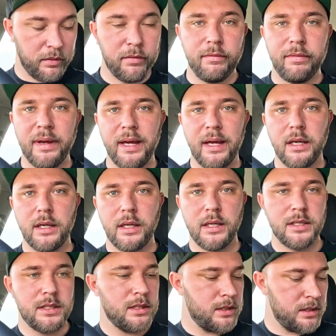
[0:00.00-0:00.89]
where
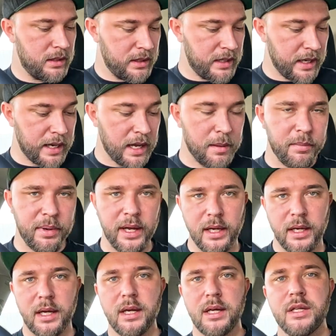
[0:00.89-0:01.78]
is the
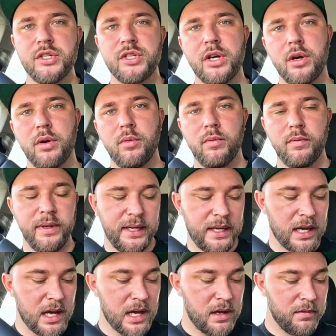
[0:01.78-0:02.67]
handbrake? So we
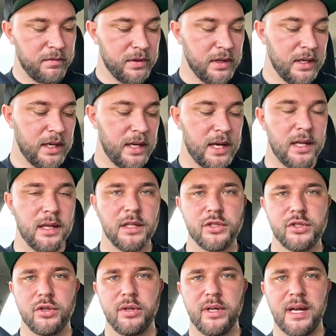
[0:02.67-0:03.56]
have
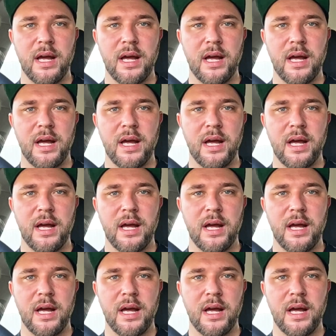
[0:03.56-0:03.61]
electronic